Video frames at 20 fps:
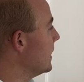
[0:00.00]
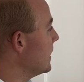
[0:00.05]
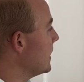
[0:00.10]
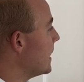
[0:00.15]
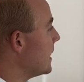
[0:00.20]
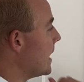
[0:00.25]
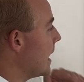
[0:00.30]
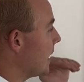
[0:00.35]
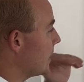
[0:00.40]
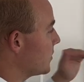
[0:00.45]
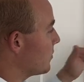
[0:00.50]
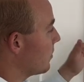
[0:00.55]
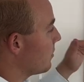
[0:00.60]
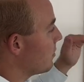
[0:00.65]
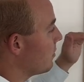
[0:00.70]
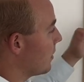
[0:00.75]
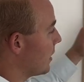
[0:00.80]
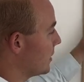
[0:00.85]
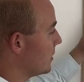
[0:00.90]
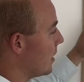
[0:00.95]
The next one we
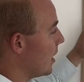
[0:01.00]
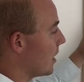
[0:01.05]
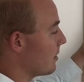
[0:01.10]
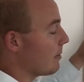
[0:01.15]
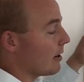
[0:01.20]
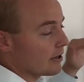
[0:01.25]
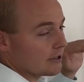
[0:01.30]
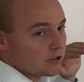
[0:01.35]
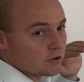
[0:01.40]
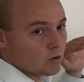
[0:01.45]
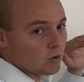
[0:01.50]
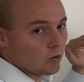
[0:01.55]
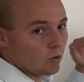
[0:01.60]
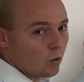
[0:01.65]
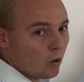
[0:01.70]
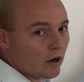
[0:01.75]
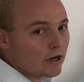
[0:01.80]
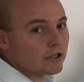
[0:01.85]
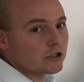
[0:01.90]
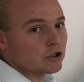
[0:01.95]
want to talk about is,
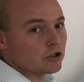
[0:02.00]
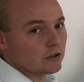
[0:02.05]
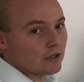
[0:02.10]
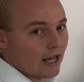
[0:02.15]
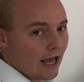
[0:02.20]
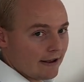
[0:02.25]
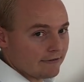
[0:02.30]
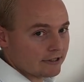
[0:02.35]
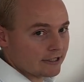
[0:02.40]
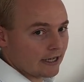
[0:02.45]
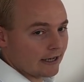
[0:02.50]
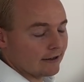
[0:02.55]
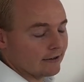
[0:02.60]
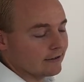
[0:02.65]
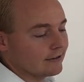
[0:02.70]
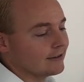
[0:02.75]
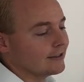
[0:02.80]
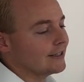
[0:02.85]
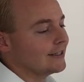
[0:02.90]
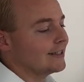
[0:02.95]
what is your lifestyle?
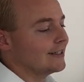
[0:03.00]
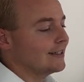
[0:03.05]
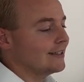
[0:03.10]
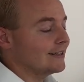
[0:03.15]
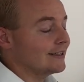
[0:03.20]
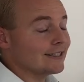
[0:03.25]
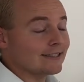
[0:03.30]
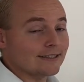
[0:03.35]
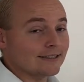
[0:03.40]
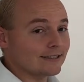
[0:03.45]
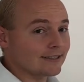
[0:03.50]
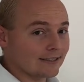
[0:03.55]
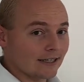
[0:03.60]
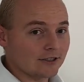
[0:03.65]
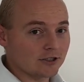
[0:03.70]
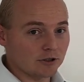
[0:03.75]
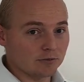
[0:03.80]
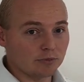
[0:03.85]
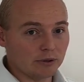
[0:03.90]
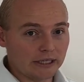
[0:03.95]
This is
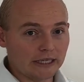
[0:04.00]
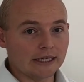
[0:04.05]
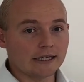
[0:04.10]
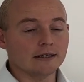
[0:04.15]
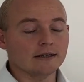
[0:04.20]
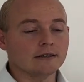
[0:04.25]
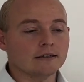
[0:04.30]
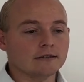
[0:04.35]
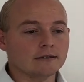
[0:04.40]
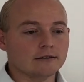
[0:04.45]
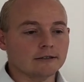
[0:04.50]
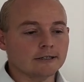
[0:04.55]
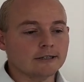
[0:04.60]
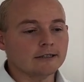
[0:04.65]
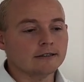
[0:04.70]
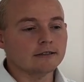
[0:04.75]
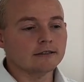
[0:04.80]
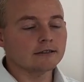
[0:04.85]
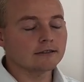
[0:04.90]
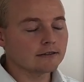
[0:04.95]
such a big
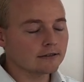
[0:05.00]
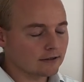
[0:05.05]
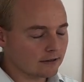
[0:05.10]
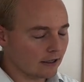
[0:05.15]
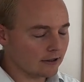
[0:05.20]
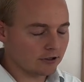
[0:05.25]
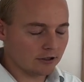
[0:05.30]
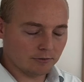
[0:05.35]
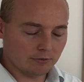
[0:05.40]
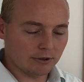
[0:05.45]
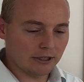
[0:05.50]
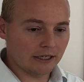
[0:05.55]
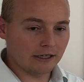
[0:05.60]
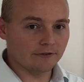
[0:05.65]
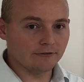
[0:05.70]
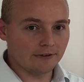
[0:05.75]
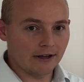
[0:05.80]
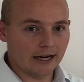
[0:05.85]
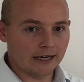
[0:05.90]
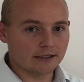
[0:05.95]

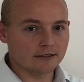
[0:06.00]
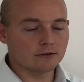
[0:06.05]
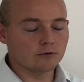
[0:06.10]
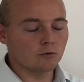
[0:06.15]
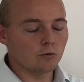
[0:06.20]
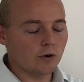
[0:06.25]
effect.